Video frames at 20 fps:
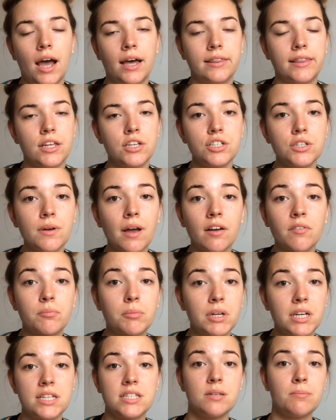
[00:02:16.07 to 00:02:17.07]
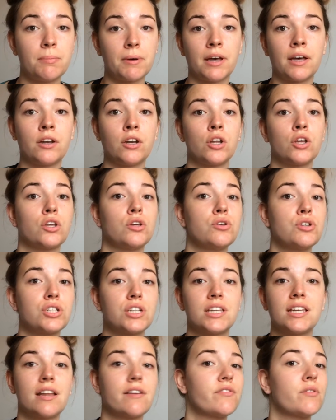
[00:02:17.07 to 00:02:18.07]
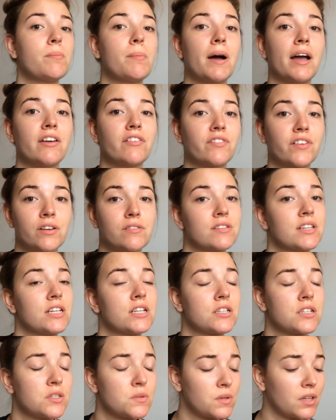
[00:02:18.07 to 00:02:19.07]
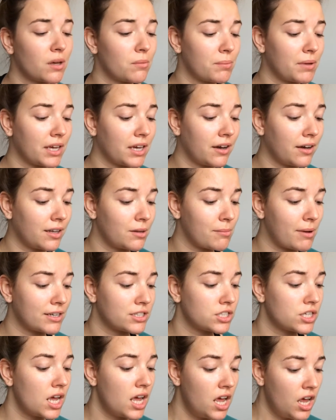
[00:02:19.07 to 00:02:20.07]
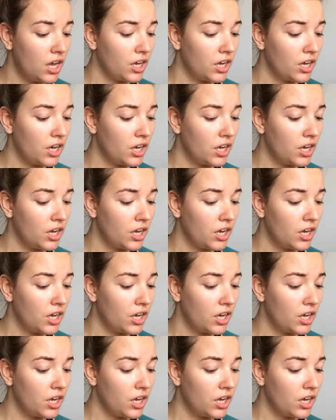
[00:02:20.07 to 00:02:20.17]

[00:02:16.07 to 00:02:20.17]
Unless you have money to burn, you should never buy foundations without being colour matched.